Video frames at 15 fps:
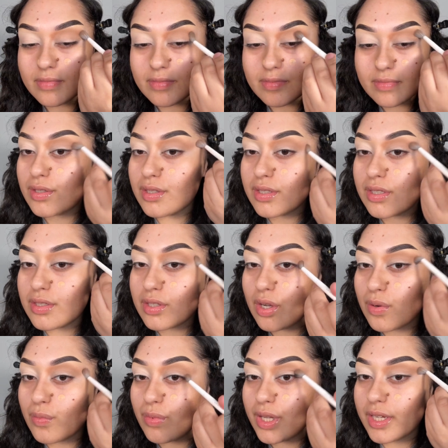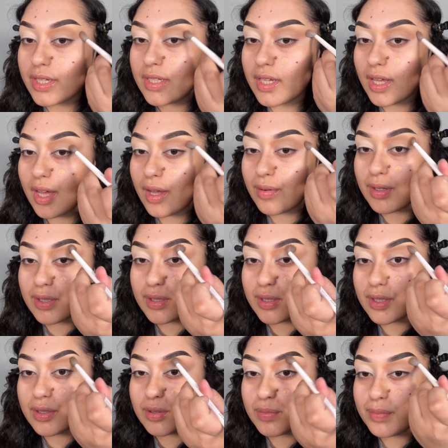You could start winging it out a
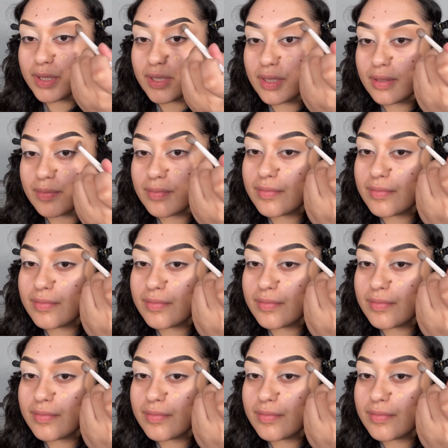little bit.